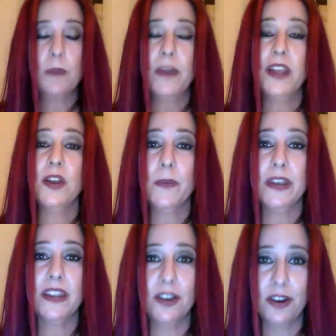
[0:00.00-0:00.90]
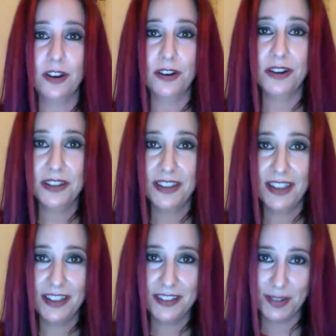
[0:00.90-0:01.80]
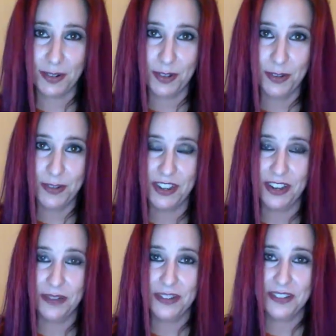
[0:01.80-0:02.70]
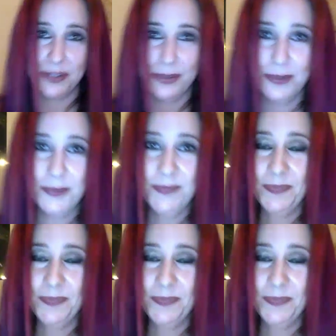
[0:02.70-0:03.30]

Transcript: by opening our circle, which I always do.